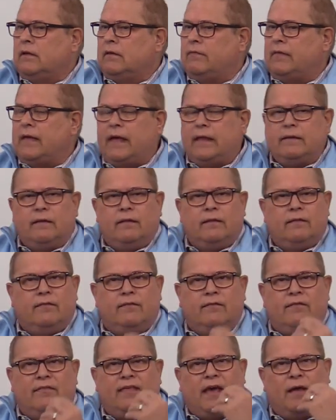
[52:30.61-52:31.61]
that,
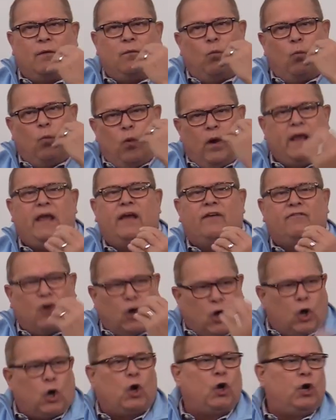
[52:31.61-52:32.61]
that we have
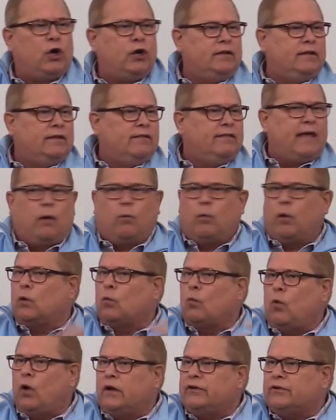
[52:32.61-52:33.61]
heard that we're
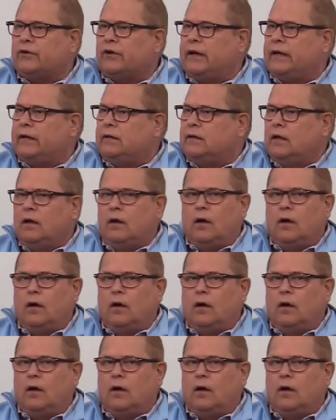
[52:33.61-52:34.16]
wondering